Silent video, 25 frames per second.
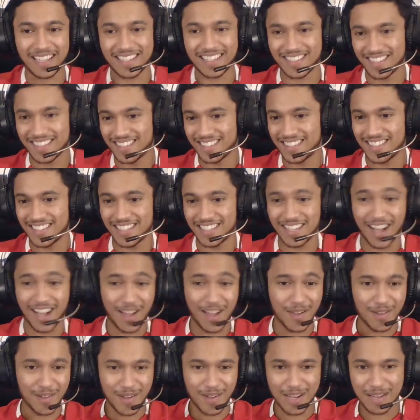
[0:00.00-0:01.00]
Is it City? Are
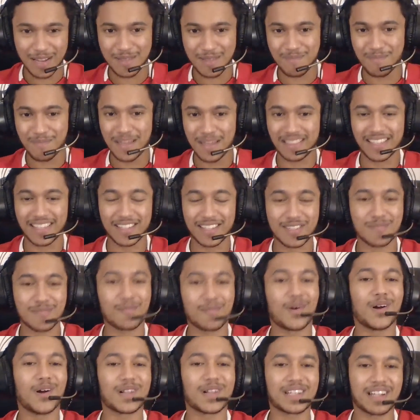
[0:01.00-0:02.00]
you going to pick that
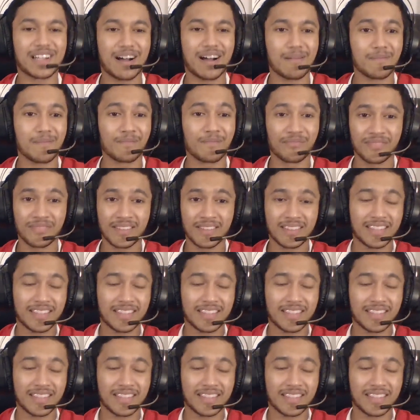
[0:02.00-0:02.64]
small club,